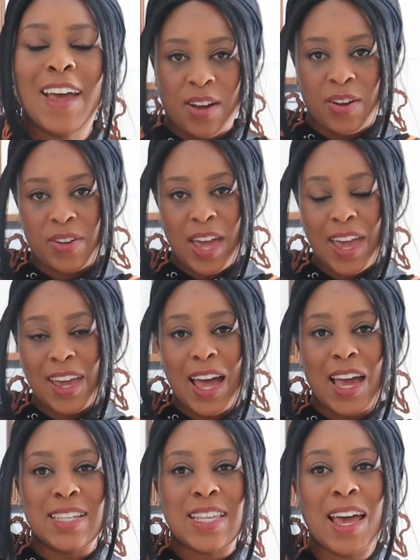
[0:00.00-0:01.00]
Okay
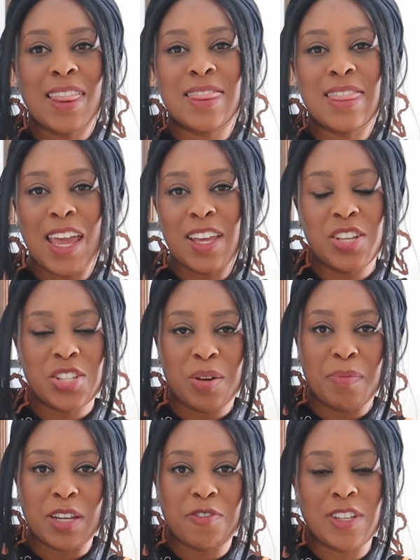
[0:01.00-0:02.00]
guys, thank you so
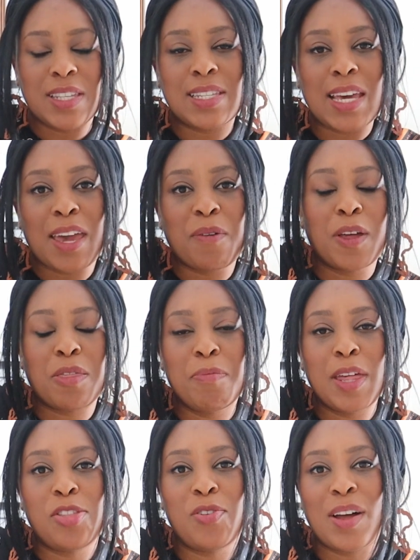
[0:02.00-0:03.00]
much for staying with
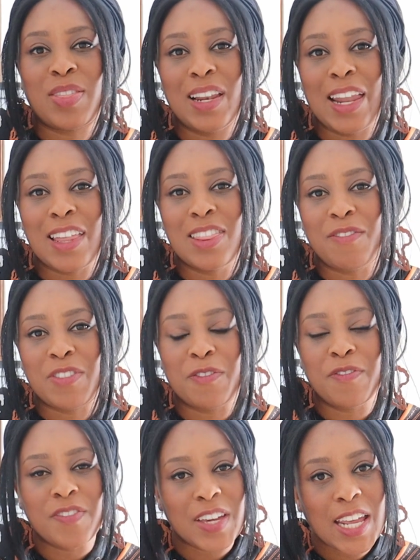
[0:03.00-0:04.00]
me throughout the length of the
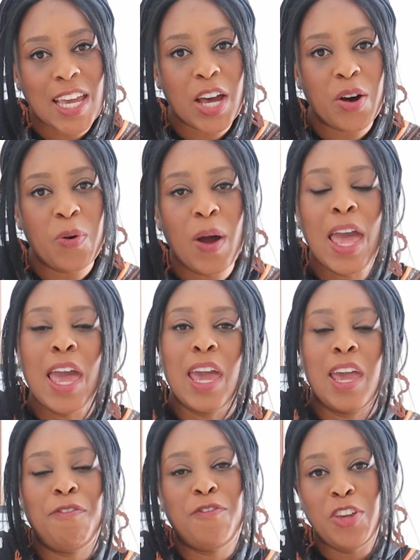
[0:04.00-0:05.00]
video.
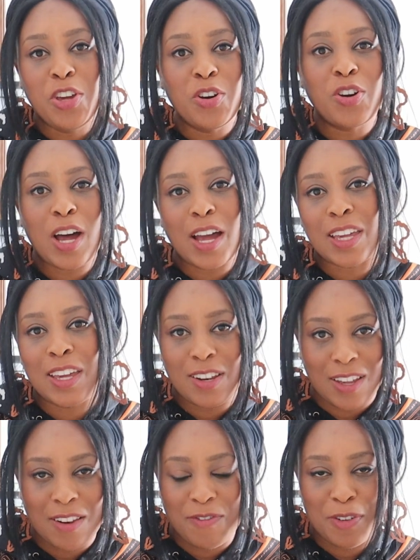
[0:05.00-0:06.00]
If you got good
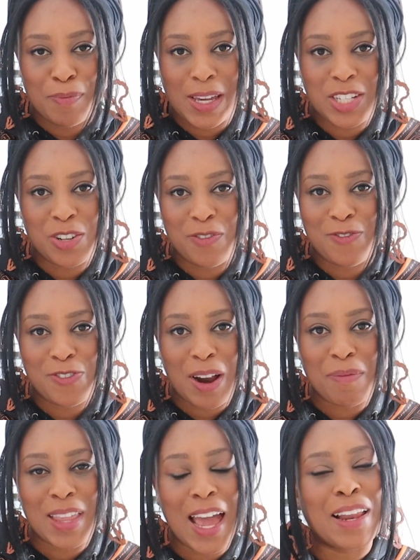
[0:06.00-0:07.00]
information
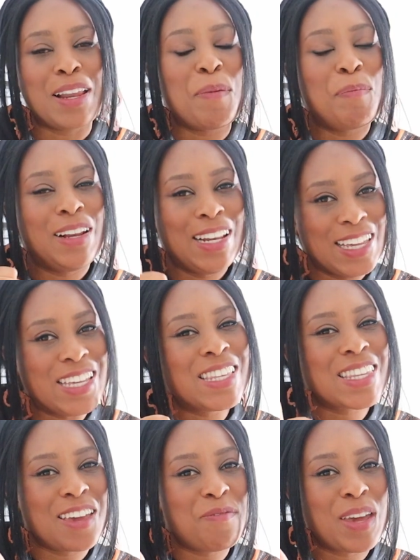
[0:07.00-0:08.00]
from that, please
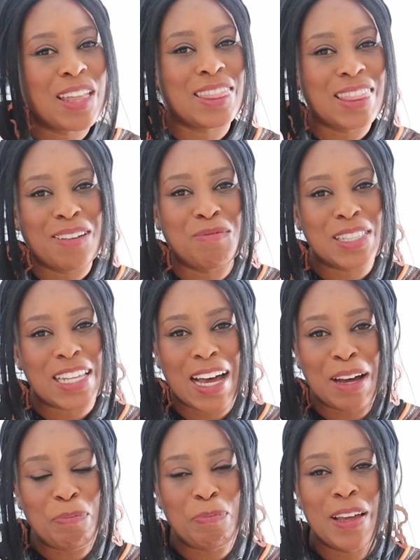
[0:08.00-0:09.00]
give me a thumbs
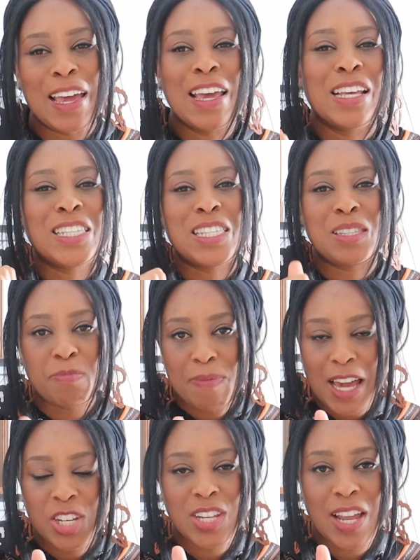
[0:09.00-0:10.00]
up.
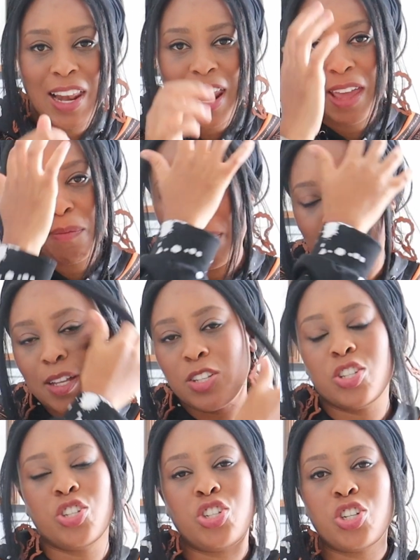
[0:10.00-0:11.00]
Smash that like button
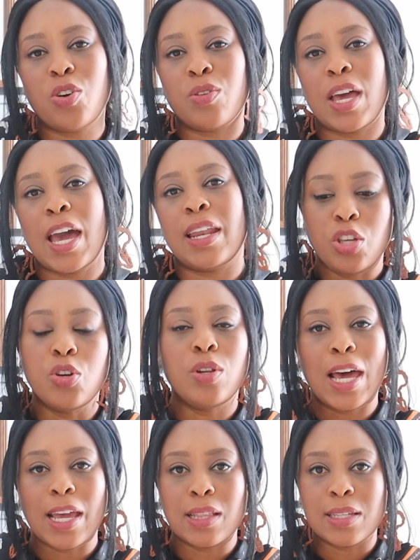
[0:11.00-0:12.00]
to show that you
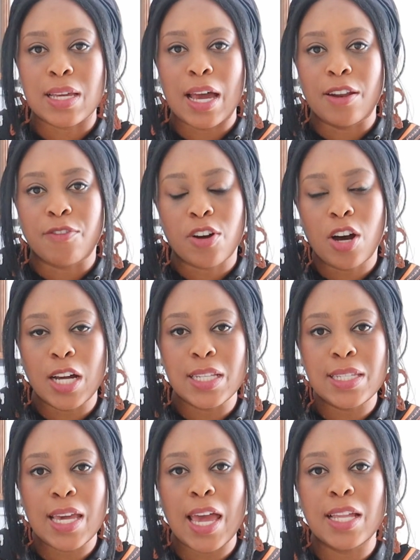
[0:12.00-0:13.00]
like this kind of
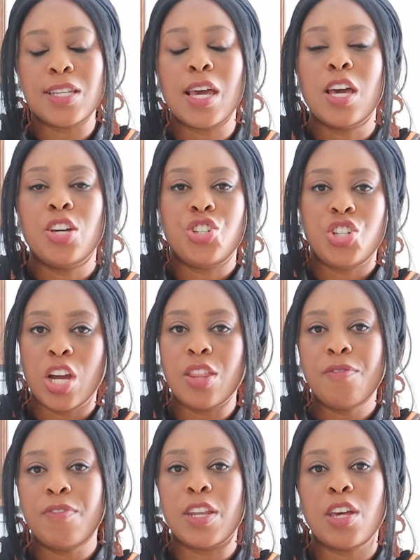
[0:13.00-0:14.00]
content. Share the
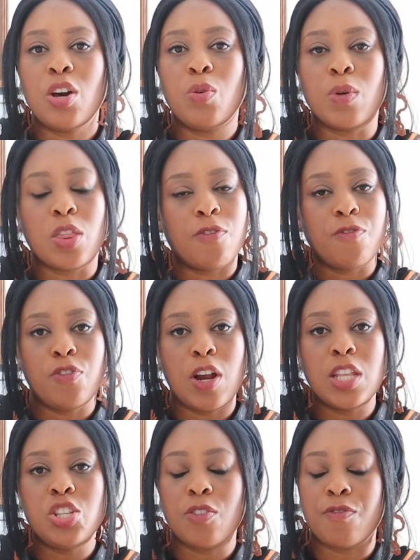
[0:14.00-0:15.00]
video with your
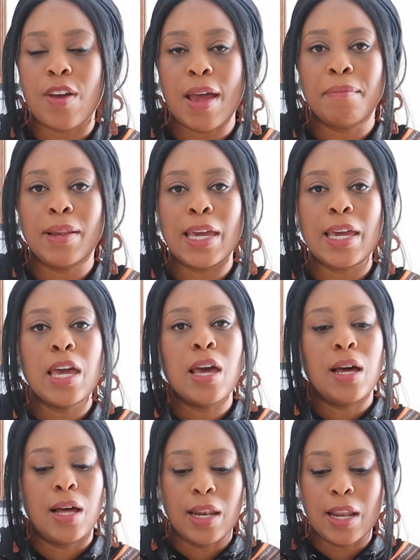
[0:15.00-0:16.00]
friends, your family,
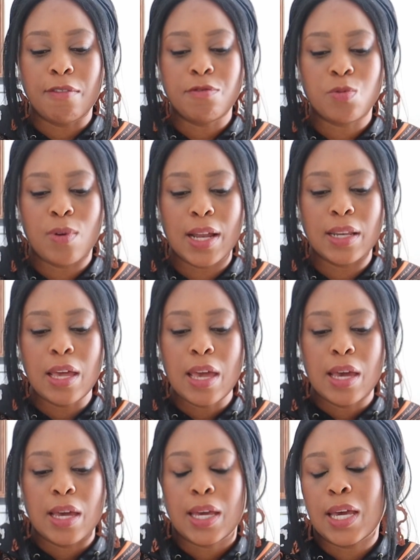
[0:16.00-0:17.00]
a loved one.
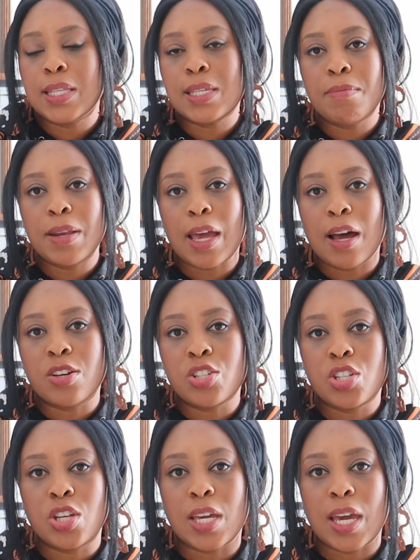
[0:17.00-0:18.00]
Get somebody else
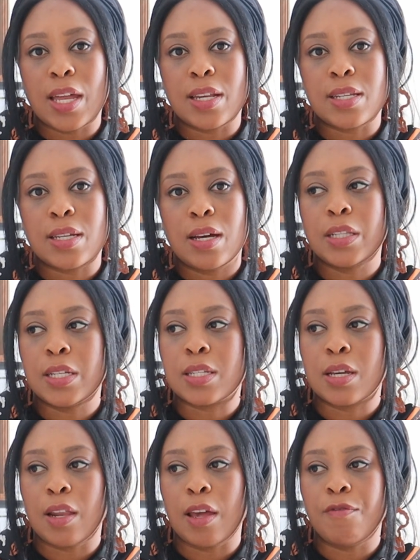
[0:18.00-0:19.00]
to get this
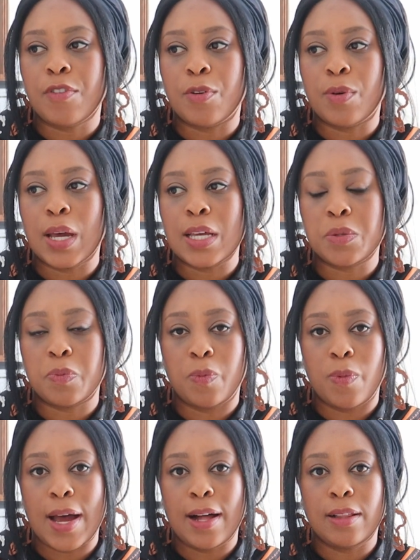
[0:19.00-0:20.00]
good info as
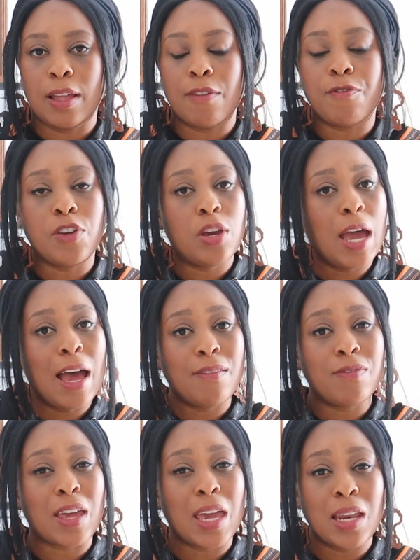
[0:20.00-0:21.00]
well. If you
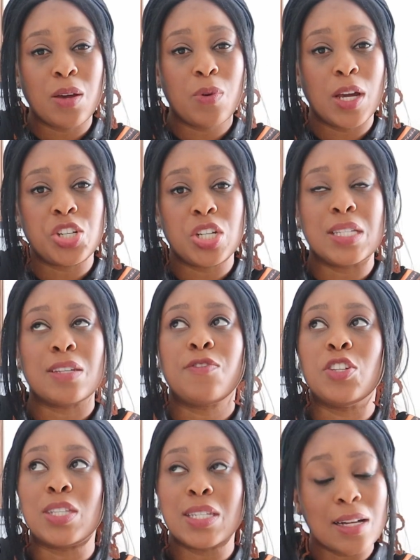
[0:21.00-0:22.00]
have any questions, if you
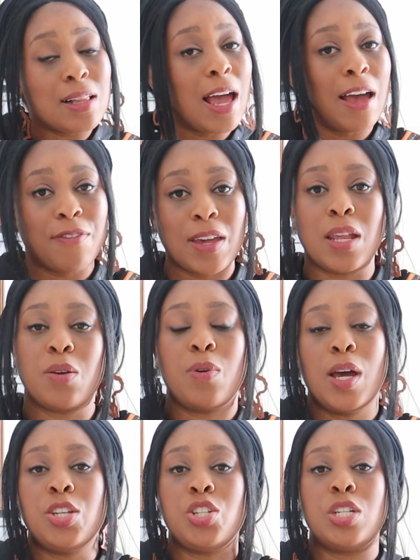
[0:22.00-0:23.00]
still have any
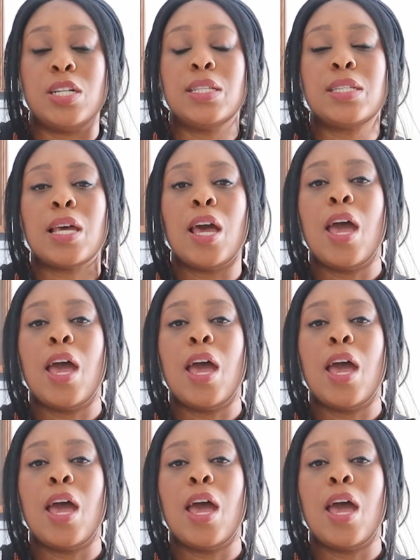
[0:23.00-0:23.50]
questions